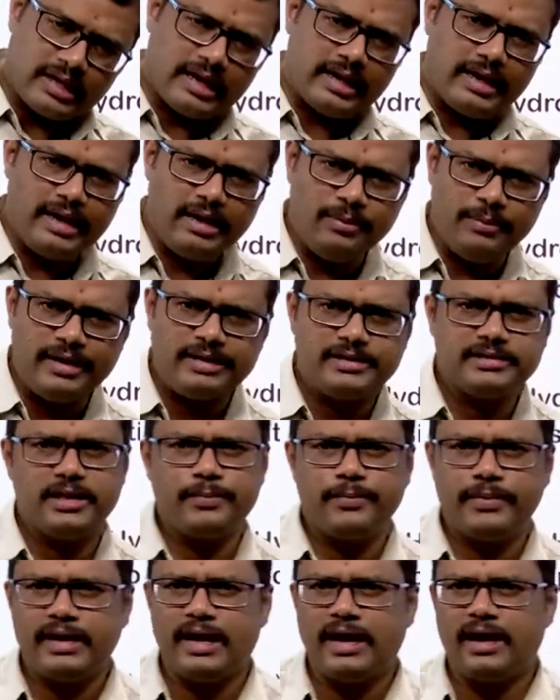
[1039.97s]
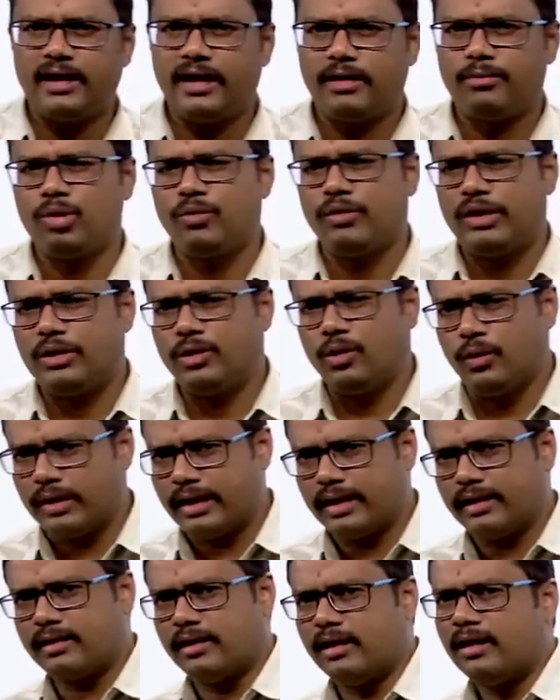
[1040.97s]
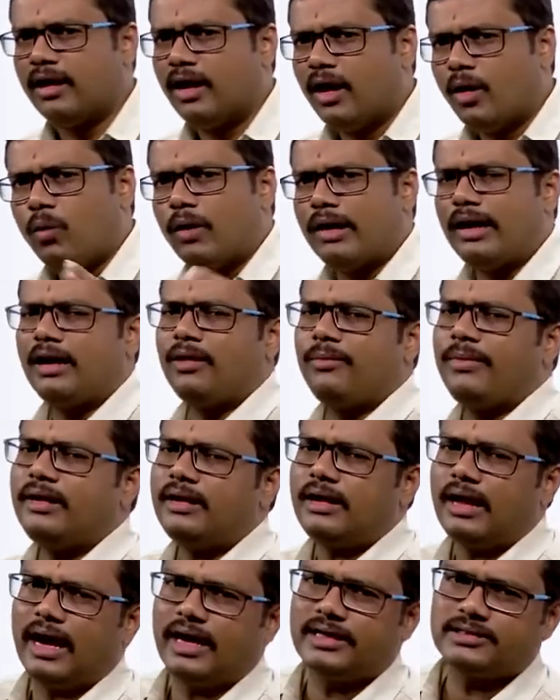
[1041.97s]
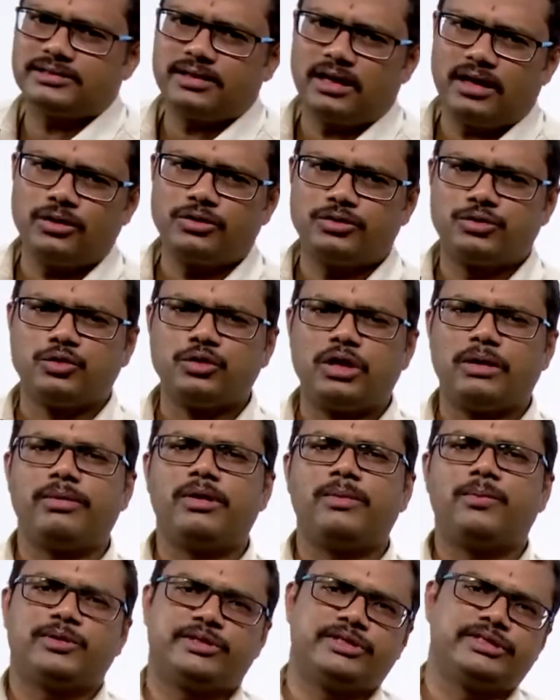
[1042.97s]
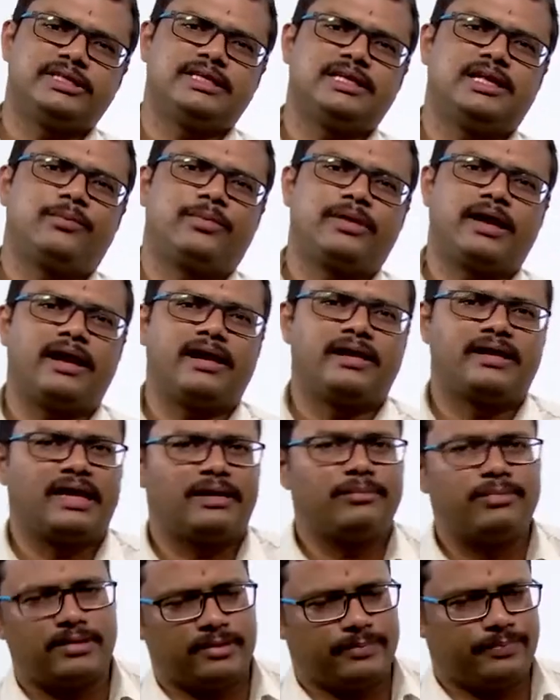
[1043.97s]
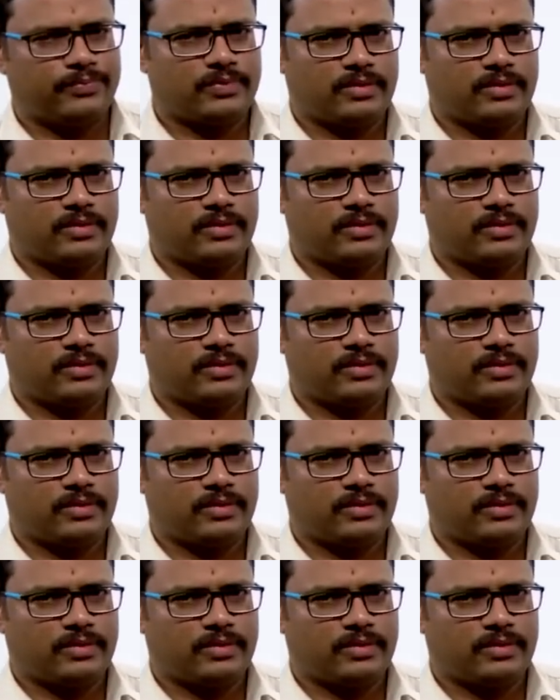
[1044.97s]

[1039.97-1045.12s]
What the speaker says: elements in the periodic table, when you look at one element has not suitable position in the periodic table.